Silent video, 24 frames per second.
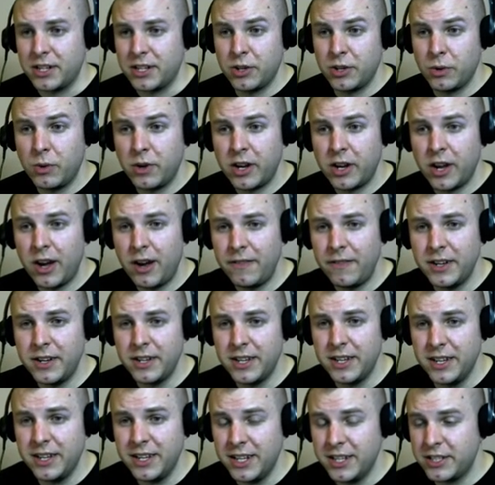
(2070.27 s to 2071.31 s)
So, what Calvin
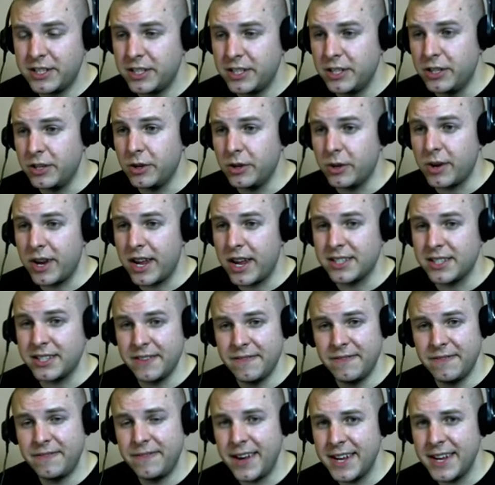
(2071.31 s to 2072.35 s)
needs to do is
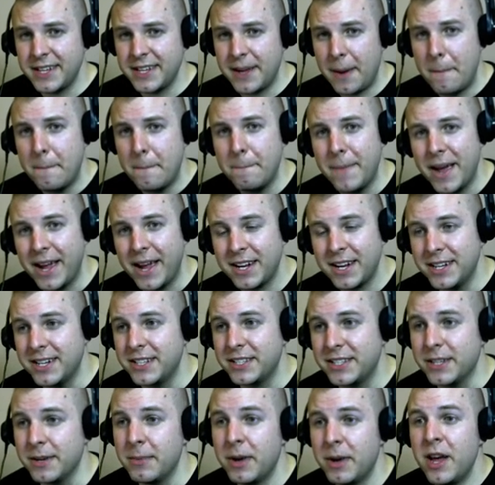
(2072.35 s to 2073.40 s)
invent a
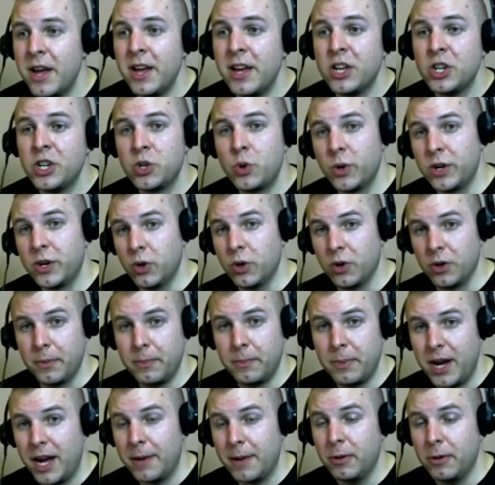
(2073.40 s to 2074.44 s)
mechanism to ignore the
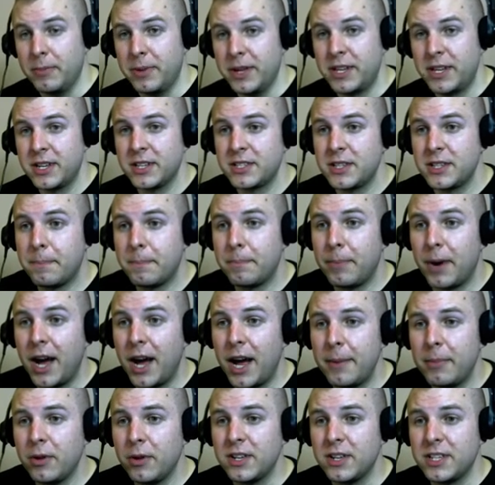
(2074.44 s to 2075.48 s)
Bible because the
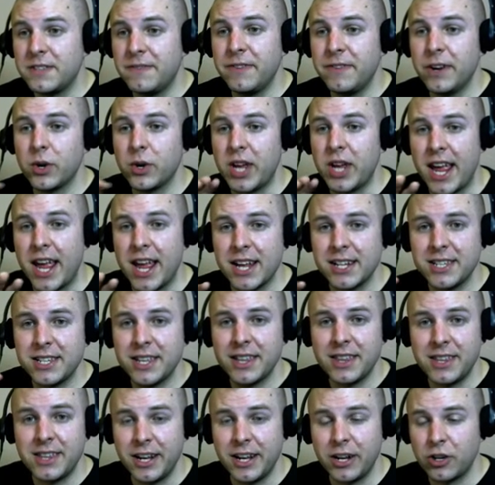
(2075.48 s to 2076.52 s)
Bible is very
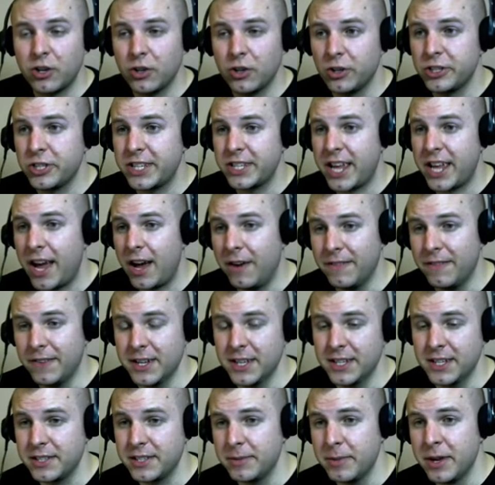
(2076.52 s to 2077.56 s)
antithetical to
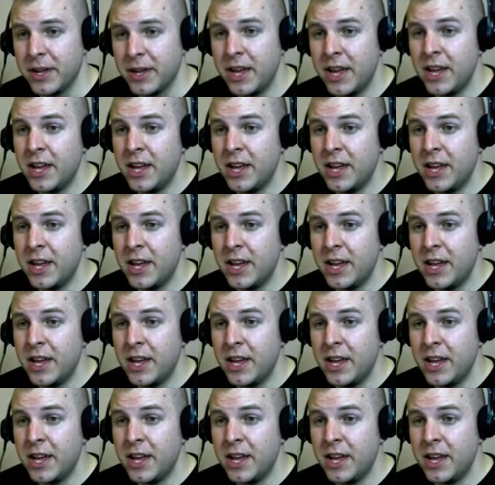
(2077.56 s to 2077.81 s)
Calvinism.